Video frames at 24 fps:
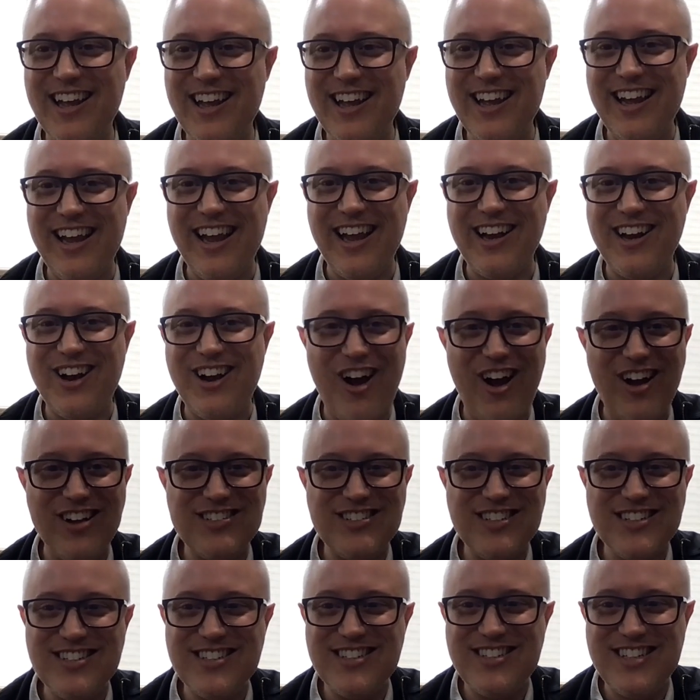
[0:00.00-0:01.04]
it
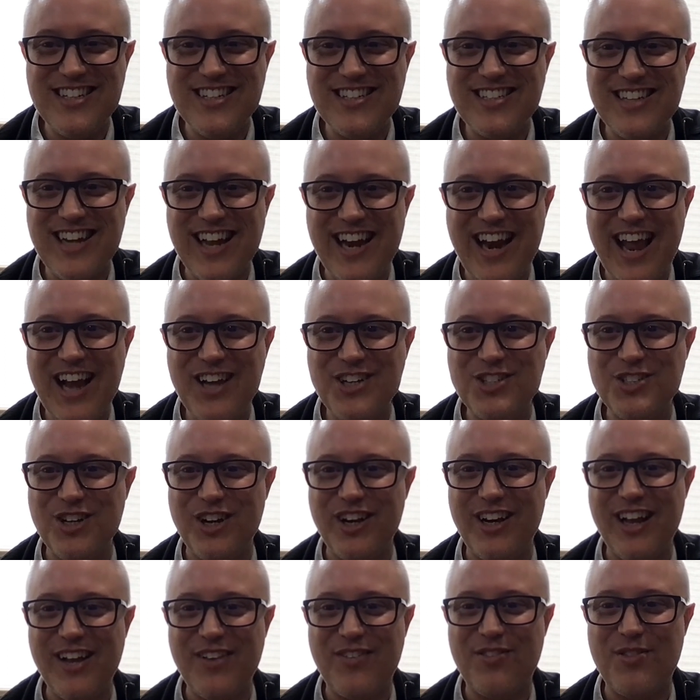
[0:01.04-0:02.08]
causes disconnection
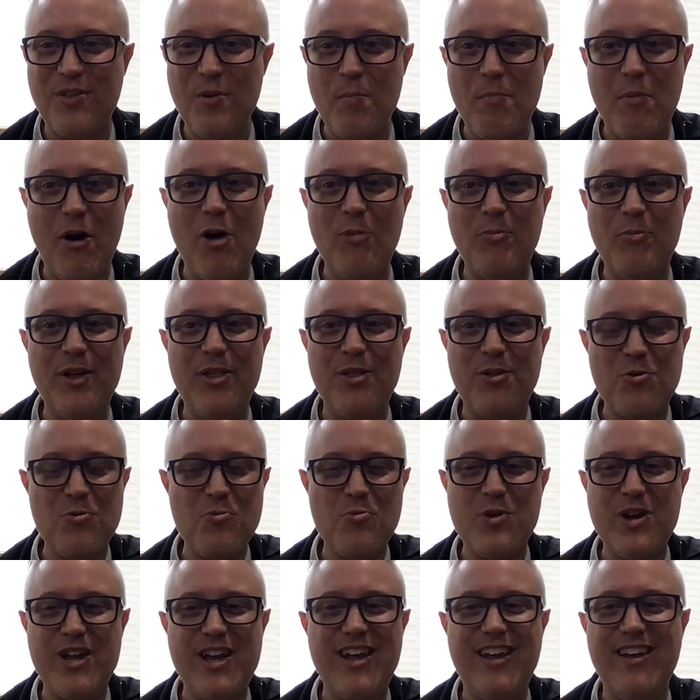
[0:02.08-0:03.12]
it's the moment that
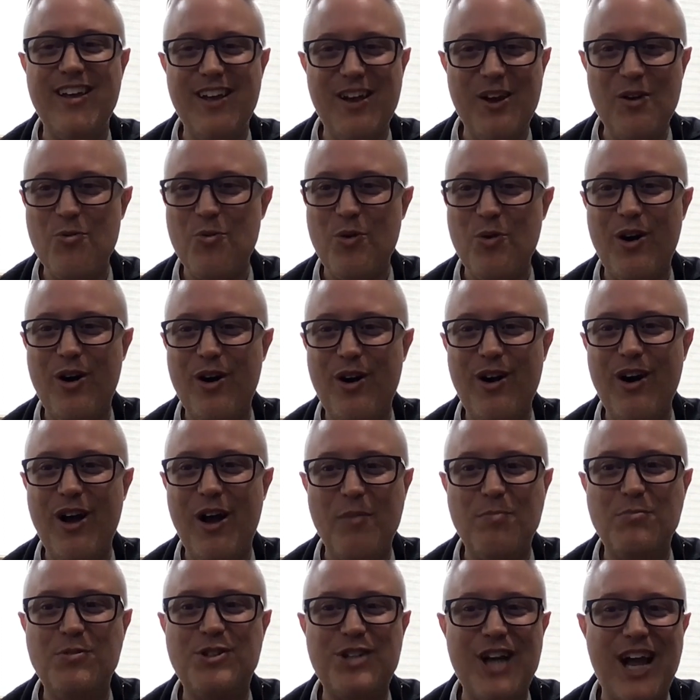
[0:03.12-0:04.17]
we we're
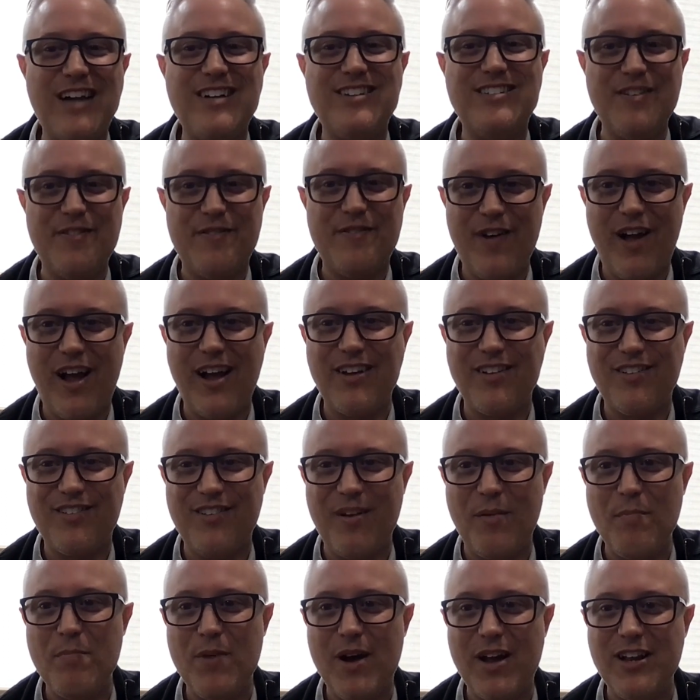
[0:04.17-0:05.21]
objectifying
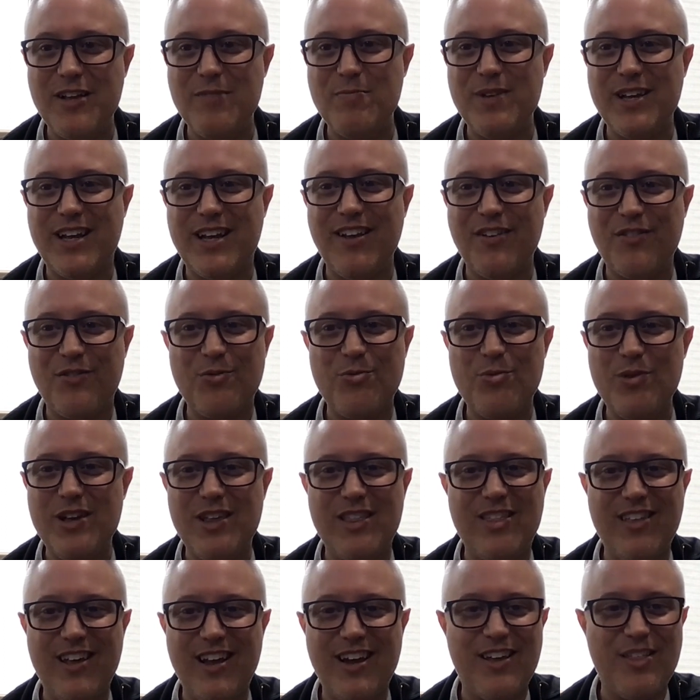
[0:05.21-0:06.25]
somebody because we
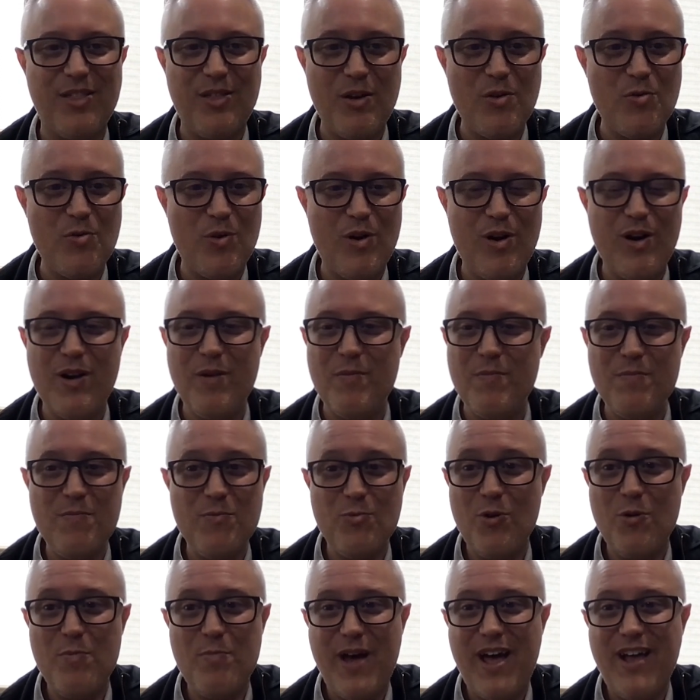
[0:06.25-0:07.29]
think that we're in a
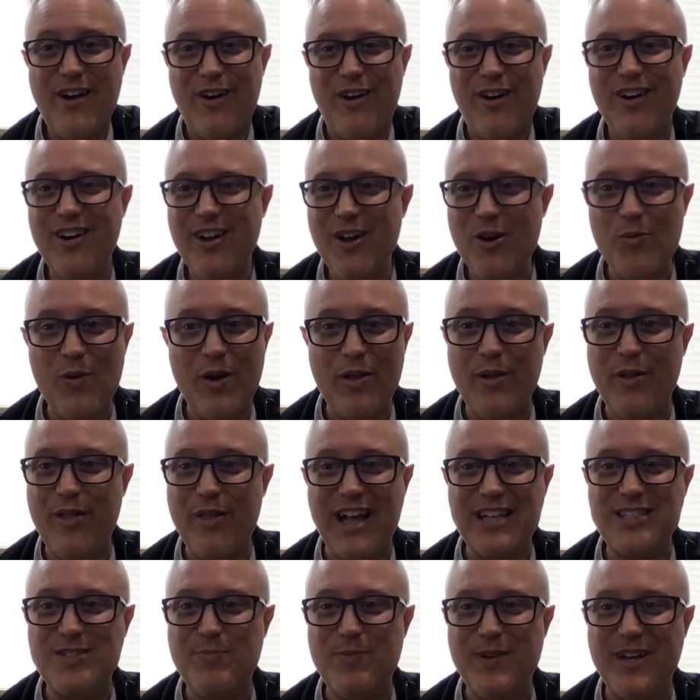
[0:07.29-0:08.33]
we're better whether
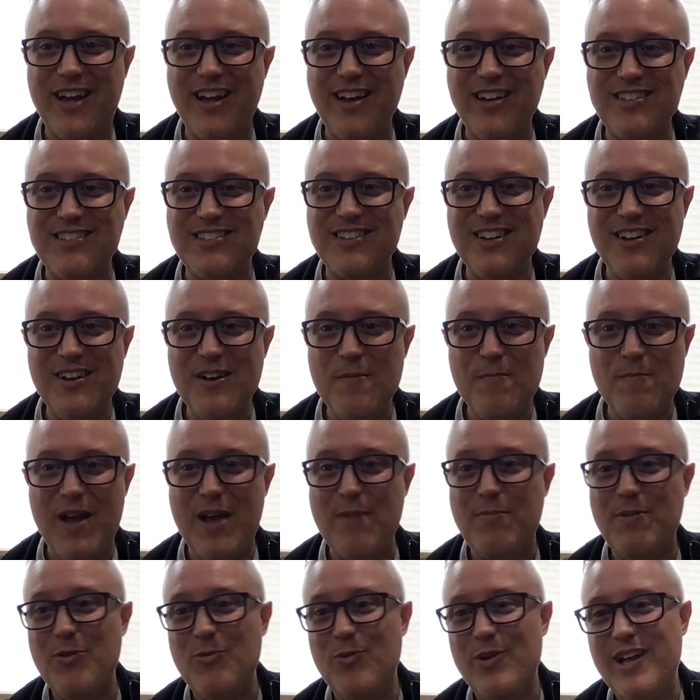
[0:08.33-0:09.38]
that's because
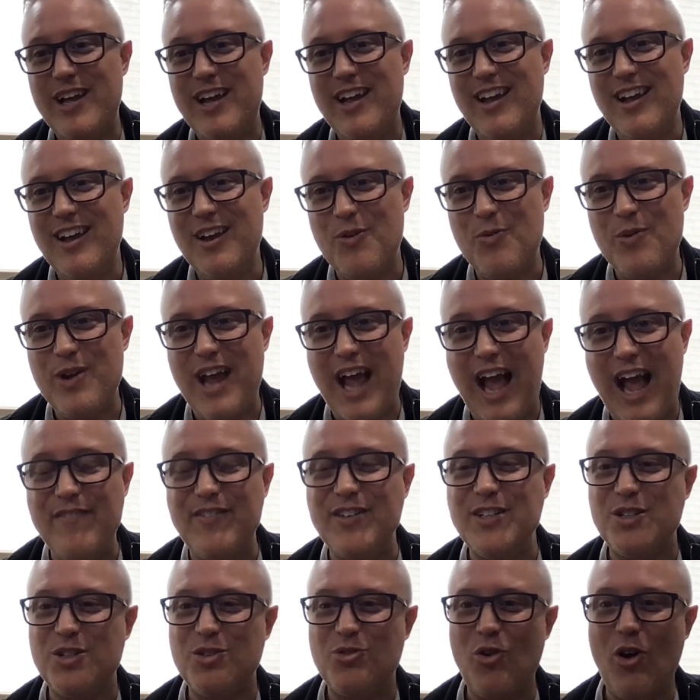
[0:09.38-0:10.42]
maybe we we haven't
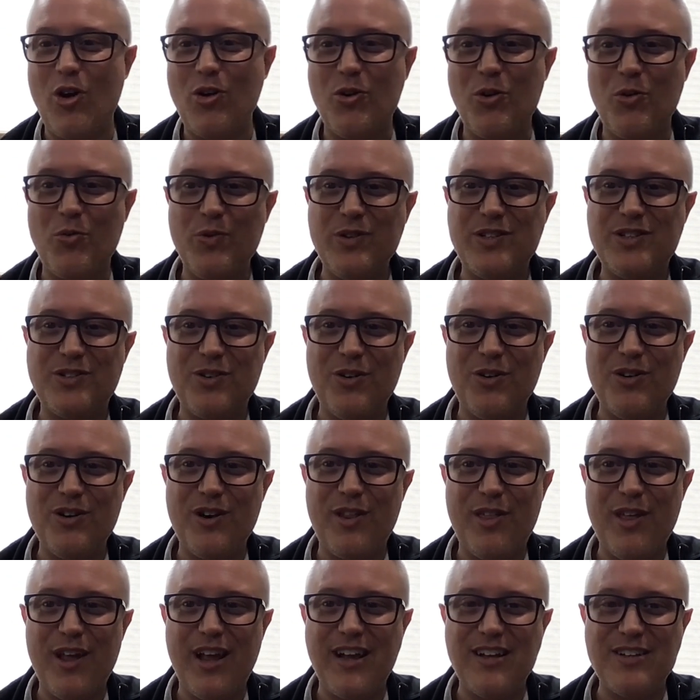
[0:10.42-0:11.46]
struggled with certain
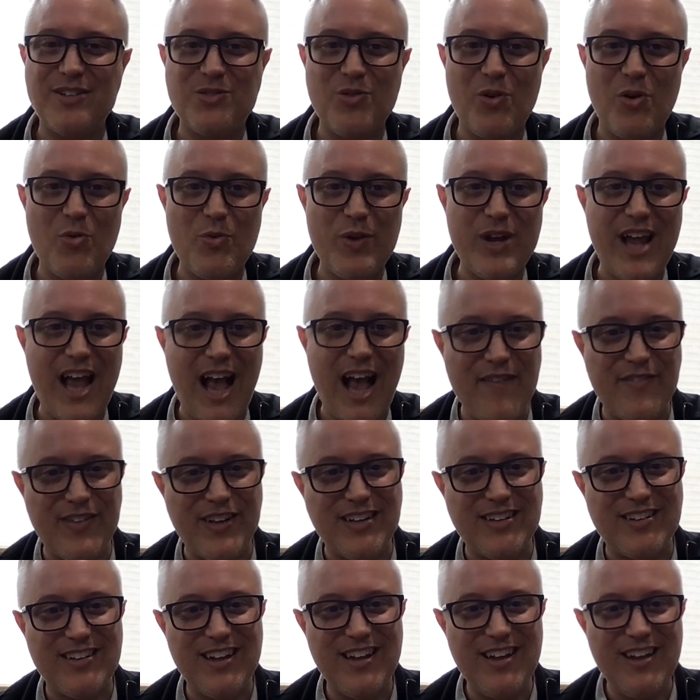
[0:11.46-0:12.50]
things or we
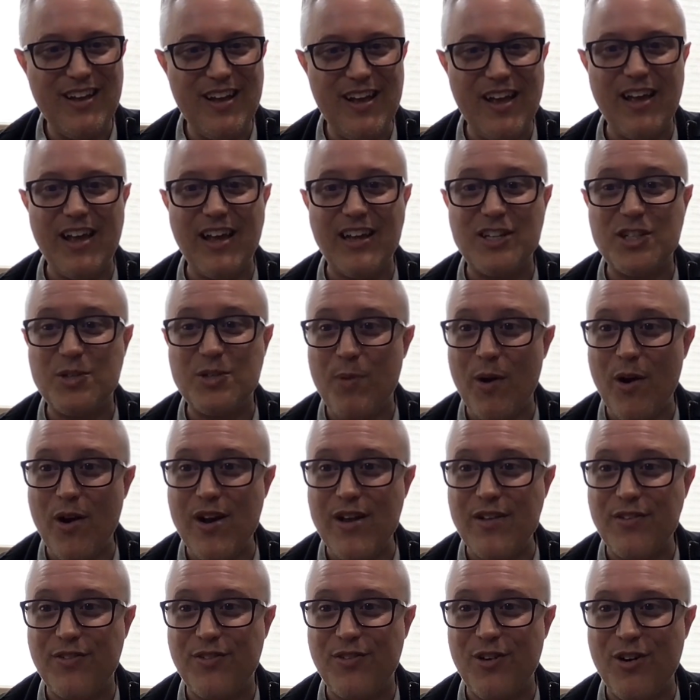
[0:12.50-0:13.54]
haven't uh,
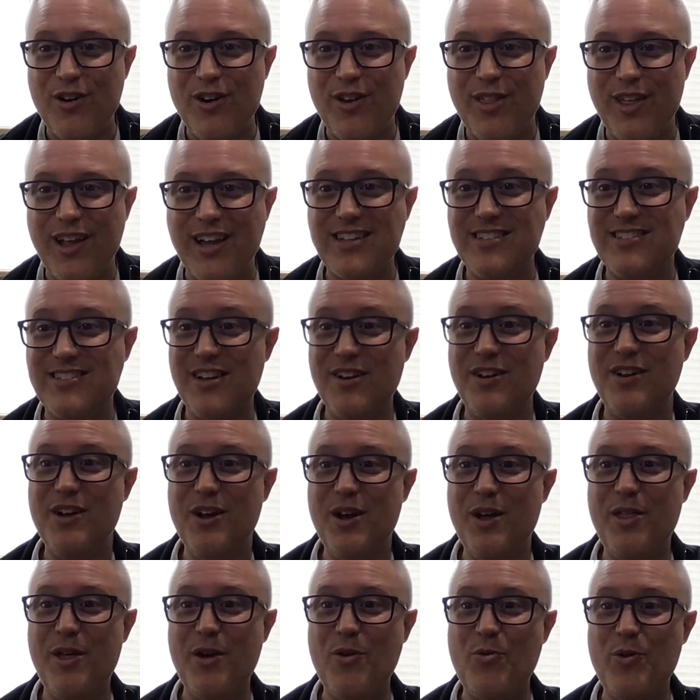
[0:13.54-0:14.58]
experienced certain things that
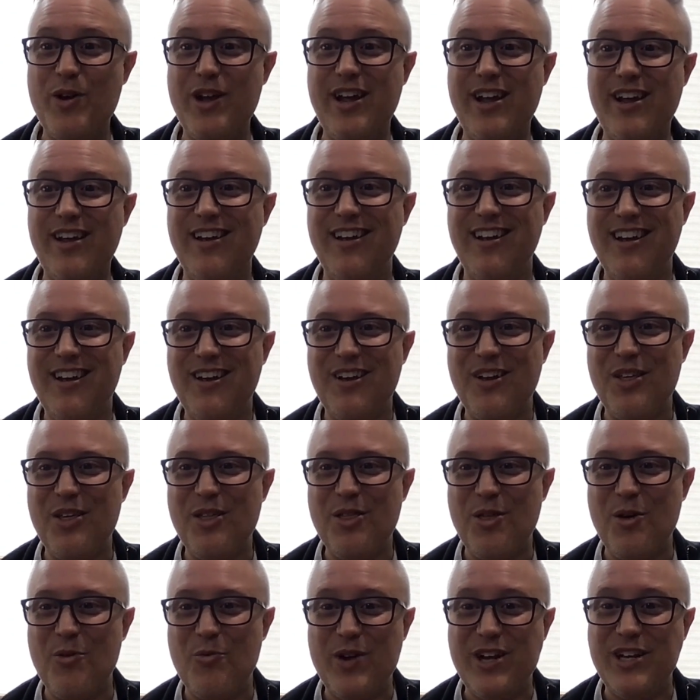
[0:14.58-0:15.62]
that we
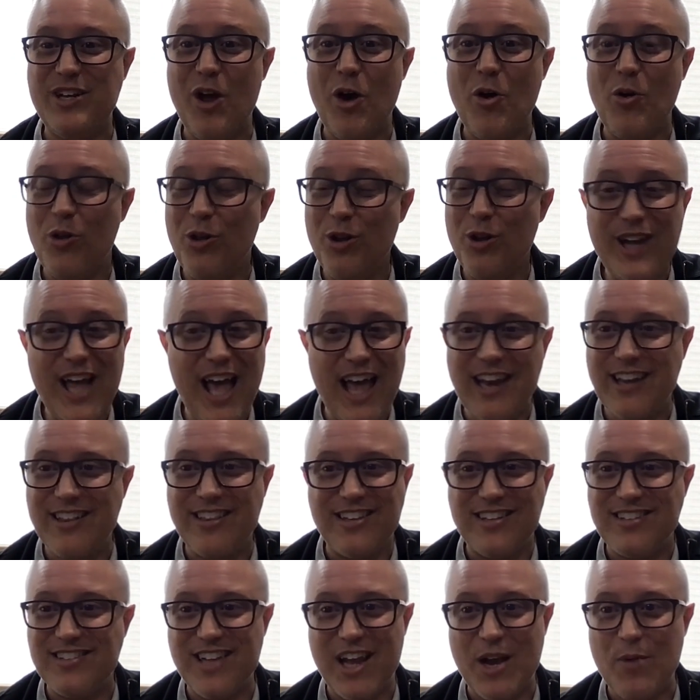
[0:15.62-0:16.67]
that we don't look at it the
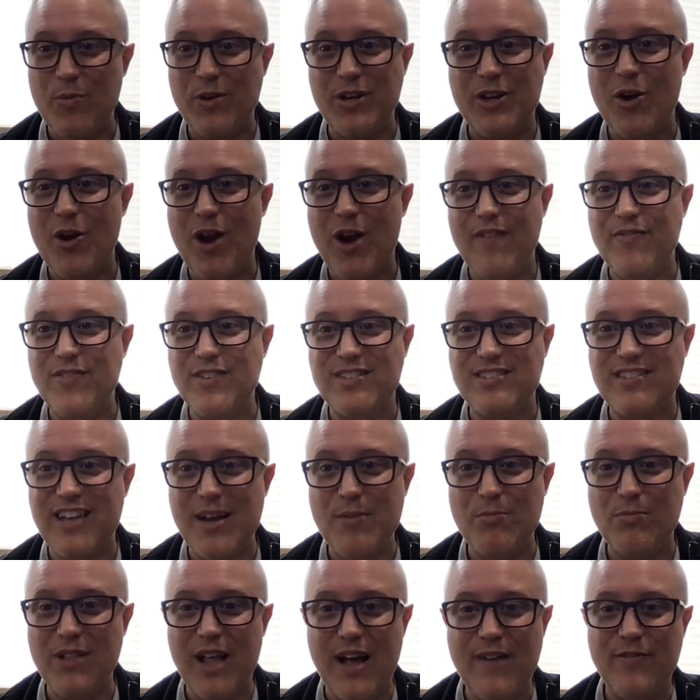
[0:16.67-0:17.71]
same we don't have the same
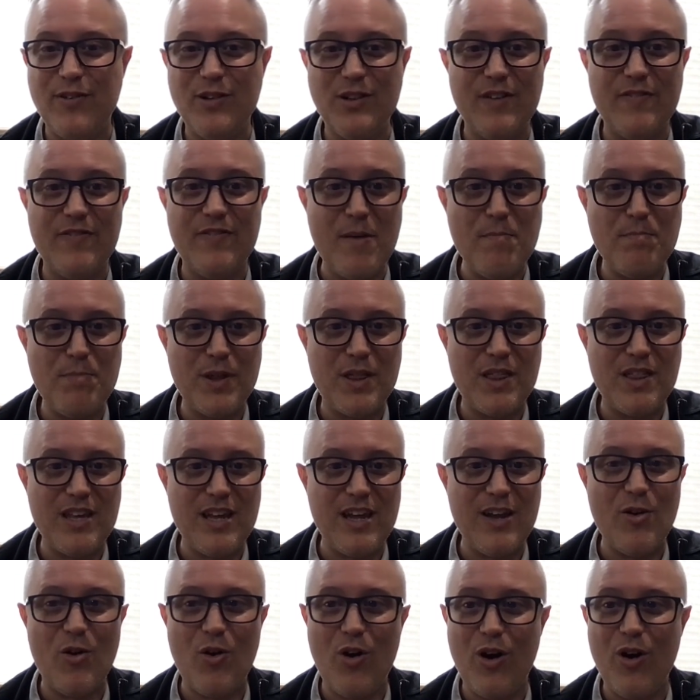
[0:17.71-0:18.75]
level of empathy
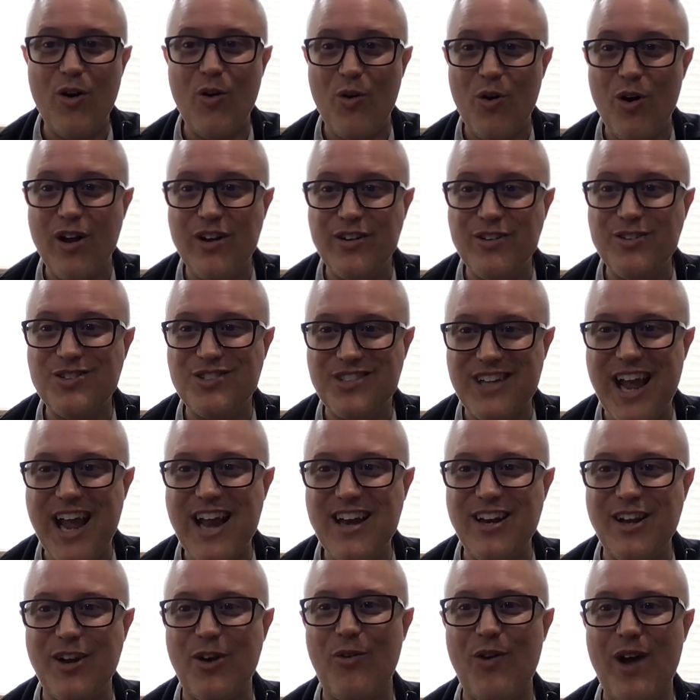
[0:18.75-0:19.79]
or or
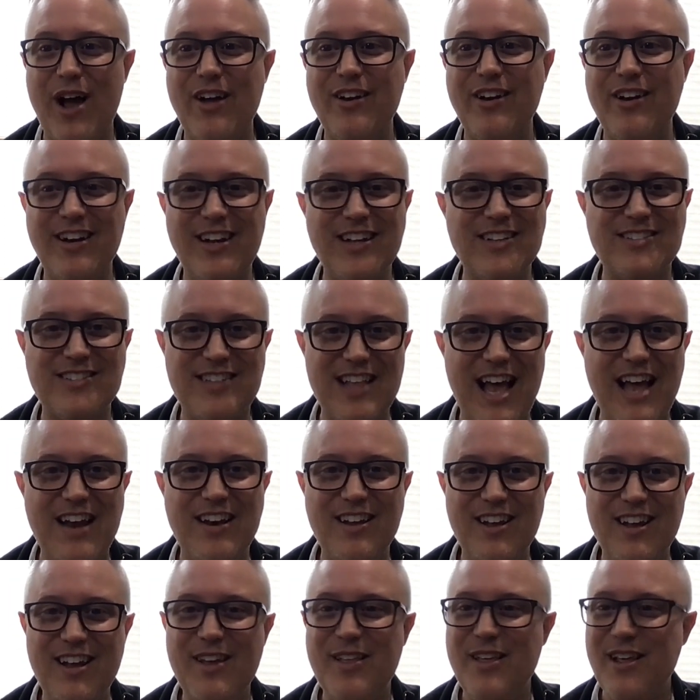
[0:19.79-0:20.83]
understanding around it it's that
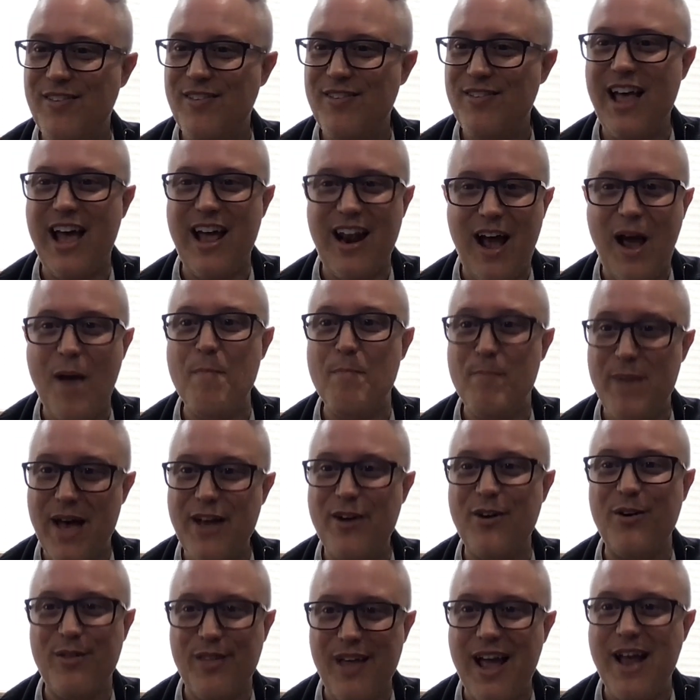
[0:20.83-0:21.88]
it's that i'm
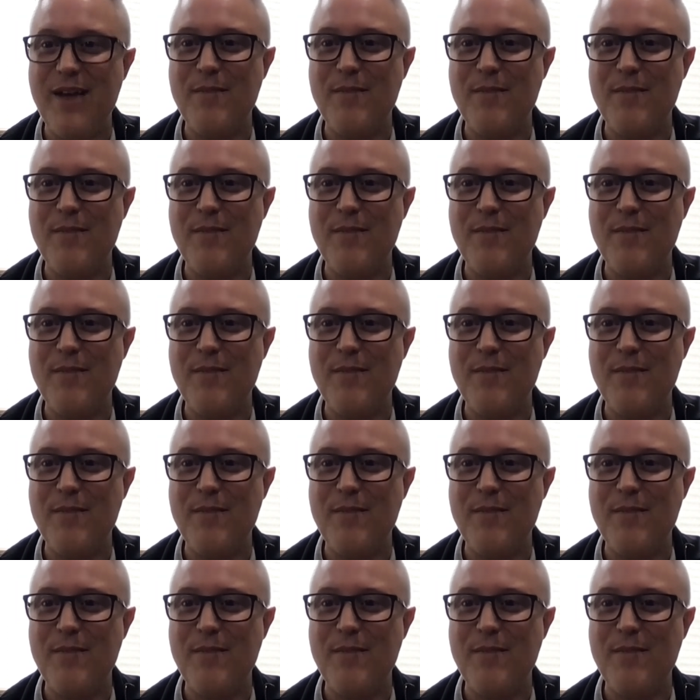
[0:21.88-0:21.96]
better than